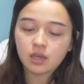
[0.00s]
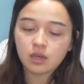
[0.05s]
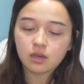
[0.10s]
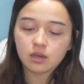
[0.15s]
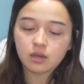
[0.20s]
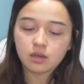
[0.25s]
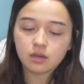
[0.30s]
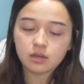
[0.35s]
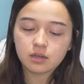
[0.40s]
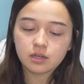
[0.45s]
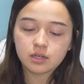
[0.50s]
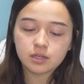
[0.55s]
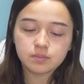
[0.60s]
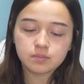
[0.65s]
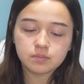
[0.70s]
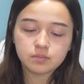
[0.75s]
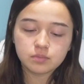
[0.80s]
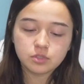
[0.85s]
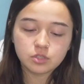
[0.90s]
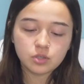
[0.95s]

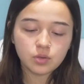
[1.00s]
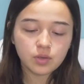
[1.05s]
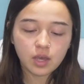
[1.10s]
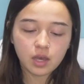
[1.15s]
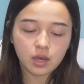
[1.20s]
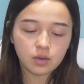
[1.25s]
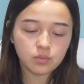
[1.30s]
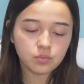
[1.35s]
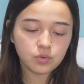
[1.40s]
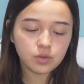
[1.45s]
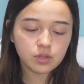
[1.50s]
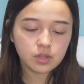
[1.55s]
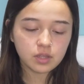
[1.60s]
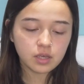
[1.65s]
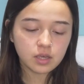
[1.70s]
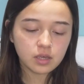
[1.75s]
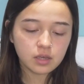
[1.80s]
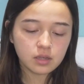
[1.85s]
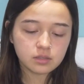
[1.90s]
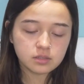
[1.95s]
So yeah,
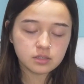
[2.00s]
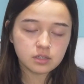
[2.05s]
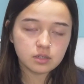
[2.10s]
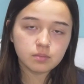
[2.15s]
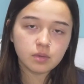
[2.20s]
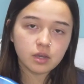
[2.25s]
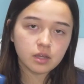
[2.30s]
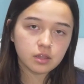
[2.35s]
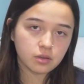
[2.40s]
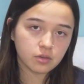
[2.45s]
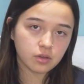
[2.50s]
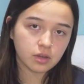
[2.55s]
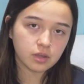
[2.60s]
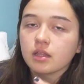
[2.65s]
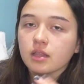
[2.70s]
really didn't mind the grain.